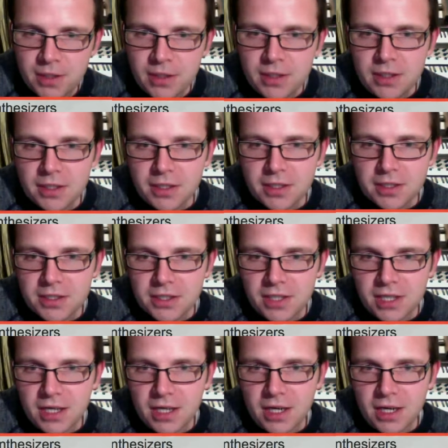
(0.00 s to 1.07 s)
It's an
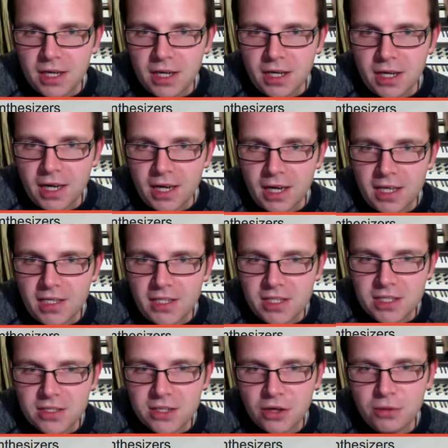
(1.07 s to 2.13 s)
80s
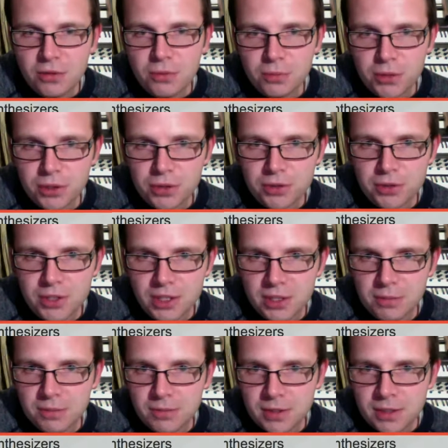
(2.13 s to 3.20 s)
home computer,
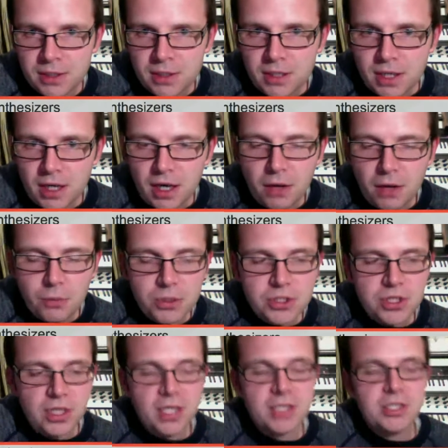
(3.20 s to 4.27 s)
which I
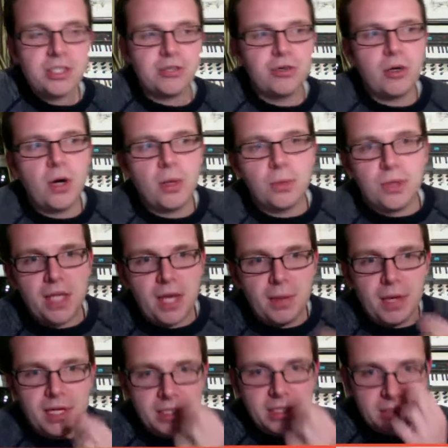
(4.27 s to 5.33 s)
actually grew up with the
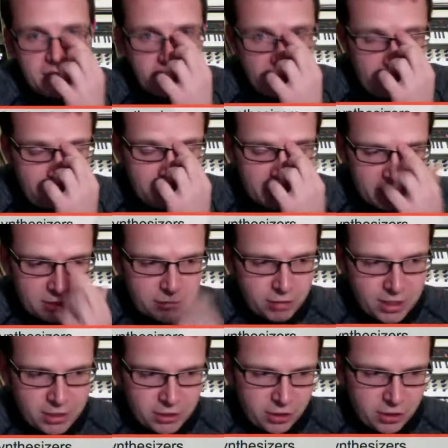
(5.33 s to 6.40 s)
MSX
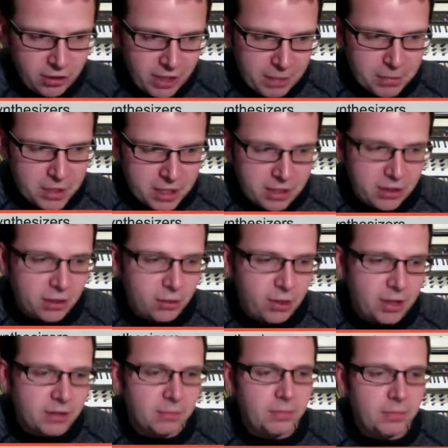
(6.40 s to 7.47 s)
range, not that particular one,
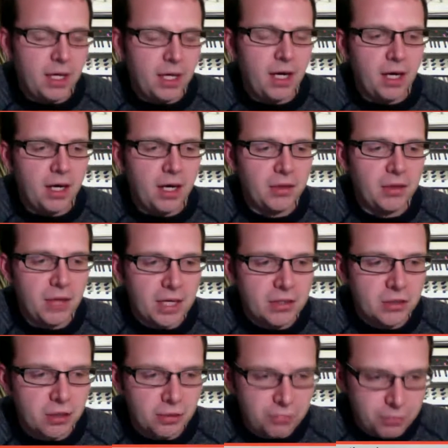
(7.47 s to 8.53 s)
but that
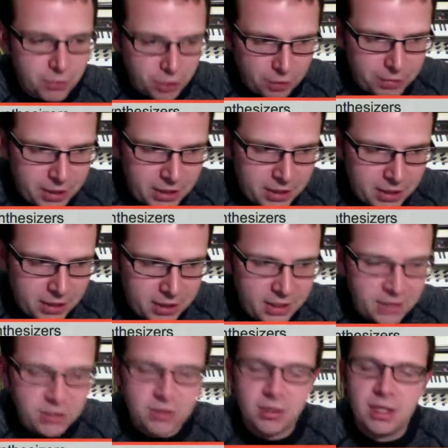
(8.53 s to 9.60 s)
sort of got me
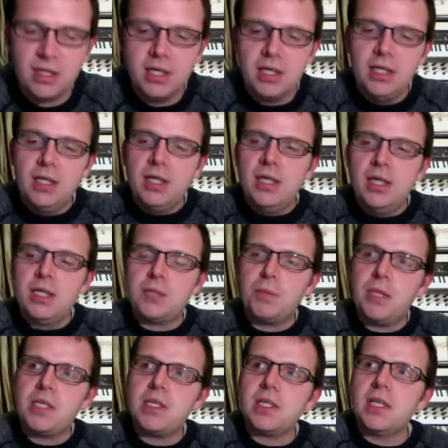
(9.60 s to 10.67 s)
into it. It's
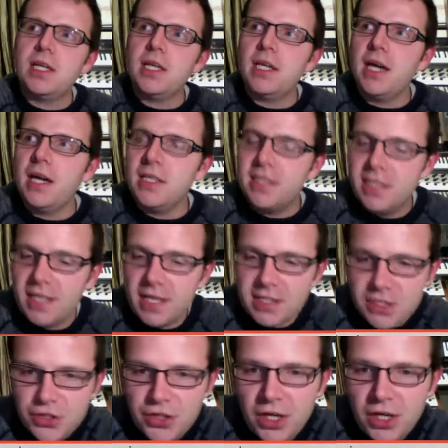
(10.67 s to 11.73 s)
basically a
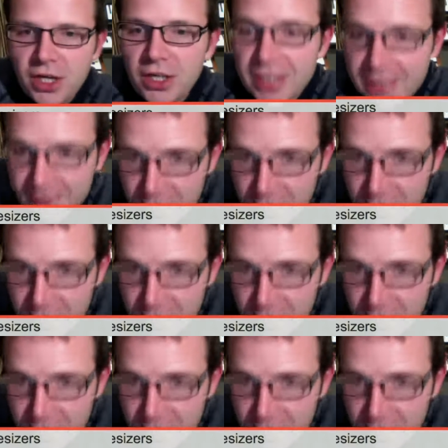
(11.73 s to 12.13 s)
DX9